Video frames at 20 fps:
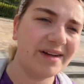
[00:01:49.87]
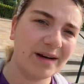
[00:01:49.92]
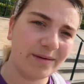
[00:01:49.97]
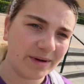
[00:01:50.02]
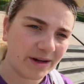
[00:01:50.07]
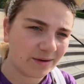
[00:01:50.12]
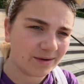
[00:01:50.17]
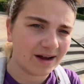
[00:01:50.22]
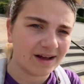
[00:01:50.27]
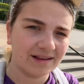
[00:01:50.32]
gonna
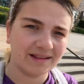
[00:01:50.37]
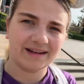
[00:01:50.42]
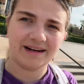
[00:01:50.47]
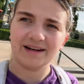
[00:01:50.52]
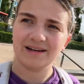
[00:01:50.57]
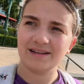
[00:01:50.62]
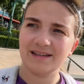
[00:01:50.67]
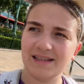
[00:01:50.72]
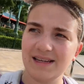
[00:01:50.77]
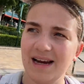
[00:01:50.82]
be around
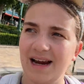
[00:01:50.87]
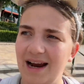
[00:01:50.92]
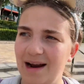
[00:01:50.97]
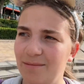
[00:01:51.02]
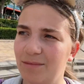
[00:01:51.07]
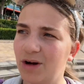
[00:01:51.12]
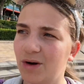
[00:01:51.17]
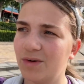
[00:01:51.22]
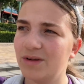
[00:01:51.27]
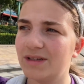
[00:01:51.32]
later today.
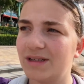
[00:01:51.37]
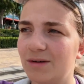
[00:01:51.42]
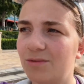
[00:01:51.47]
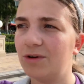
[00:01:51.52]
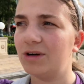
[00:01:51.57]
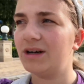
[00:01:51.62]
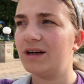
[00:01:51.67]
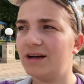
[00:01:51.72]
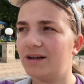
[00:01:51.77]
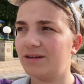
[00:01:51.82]
I'm going
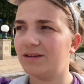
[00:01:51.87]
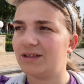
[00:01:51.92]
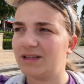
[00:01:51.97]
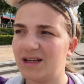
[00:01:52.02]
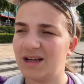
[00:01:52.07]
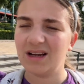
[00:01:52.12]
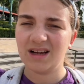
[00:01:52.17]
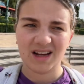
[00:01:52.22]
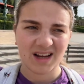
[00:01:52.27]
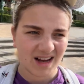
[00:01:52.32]
somewhere else.
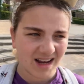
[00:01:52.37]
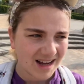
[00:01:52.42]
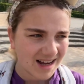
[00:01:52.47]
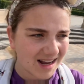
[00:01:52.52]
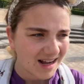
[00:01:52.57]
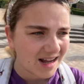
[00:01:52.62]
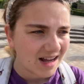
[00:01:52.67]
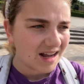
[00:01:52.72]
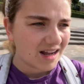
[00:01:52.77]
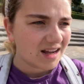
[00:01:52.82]

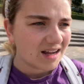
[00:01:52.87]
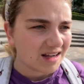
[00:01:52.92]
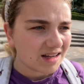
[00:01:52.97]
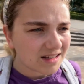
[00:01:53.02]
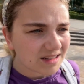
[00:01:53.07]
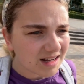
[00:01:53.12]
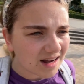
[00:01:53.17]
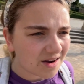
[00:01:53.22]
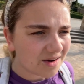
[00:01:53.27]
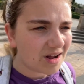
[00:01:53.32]

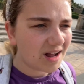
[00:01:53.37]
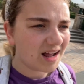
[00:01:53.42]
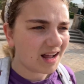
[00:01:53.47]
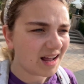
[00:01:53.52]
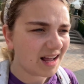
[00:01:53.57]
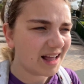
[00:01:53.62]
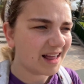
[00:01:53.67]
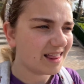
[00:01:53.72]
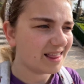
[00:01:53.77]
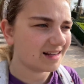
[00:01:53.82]
So,
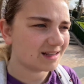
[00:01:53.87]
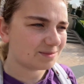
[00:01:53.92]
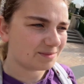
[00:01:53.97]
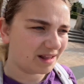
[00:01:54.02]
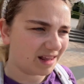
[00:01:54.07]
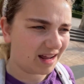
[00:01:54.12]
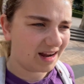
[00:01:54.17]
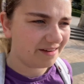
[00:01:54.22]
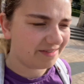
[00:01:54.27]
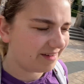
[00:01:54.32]
that's my
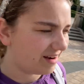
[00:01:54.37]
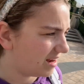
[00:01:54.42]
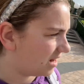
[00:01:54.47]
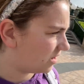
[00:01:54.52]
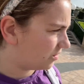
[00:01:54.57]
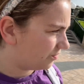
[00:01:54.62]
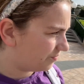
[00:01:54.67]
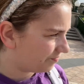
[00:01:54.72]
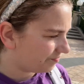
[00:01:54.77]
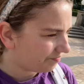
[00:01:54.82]
life
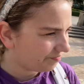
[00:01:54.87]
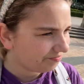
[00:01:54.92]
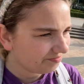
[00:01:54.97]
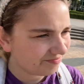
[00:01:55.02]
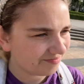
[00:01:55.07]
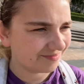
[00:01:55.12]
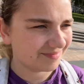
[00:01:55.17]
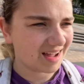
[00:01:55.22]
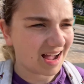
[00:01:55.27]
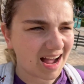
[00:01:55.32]
now.
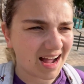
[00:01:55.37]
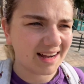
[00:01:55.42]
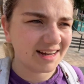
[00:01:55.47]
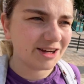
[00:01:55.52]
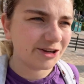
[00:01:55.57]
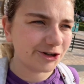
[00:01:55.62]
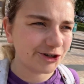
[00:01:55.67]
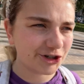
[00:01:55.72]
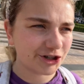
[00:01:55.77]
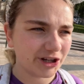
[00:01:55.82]
I
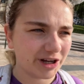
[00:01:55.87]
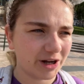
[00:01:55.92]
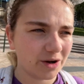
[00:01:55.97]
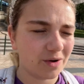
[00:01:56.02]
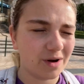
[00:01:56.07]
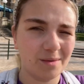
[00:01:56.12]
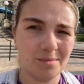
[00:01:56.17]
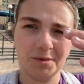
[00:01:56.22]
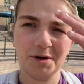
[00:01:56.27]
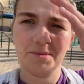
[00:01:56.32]
usually go
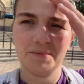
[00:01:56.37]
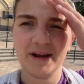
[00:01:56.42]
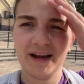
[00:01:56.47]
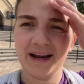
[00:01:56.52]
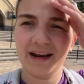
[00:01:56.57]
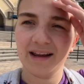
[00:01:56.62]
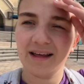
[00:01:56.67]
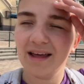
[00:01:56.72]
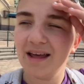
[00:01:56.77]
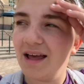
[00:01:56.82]
on
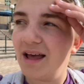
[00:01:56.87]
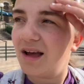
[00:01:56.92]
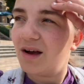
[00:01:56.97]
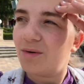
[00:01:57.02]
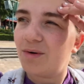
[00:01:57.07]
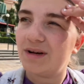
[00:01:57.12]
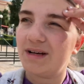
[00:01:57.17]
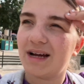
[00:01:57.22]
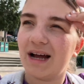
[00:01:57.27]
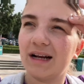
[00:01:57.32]
Mermaid
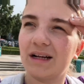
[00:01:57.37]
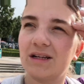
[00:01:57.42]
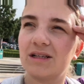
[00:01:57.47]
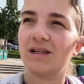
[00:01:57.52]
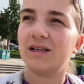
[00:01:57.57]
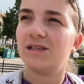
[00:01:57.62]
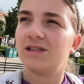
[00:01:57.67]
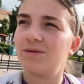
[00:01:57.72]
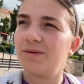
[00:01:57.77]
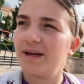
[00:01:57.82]
when dad goes
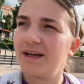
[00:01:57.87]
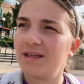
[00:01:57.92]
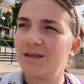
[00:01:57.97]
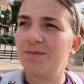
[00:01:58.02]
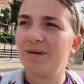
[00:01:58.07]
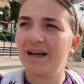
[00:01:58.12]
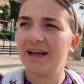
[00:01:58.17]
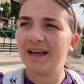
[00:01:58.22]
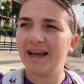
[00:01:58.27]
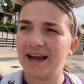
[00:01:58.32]
on swings,
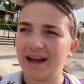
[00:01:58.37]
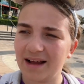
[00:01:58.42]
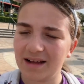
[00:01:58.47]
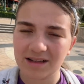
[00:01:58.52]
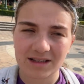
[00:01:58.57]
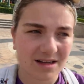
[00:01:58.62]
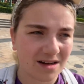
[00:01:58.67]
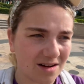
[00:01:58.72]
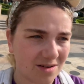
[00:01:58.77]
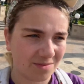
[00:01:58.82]
but I can't,
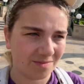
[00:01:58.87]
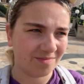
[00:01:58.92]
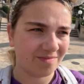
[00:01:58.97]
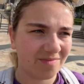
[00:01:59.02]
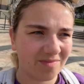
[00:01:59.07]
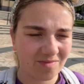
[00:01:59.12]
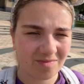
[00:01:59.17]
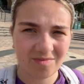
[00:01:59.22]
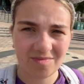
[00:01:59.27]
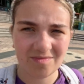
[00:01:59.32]
so
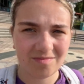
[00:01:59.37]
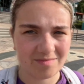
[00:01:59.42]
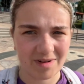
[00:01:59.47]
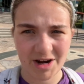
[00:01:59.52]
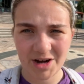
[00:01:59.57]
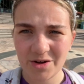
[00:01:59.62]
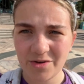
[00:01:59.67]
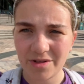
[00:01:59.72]
my new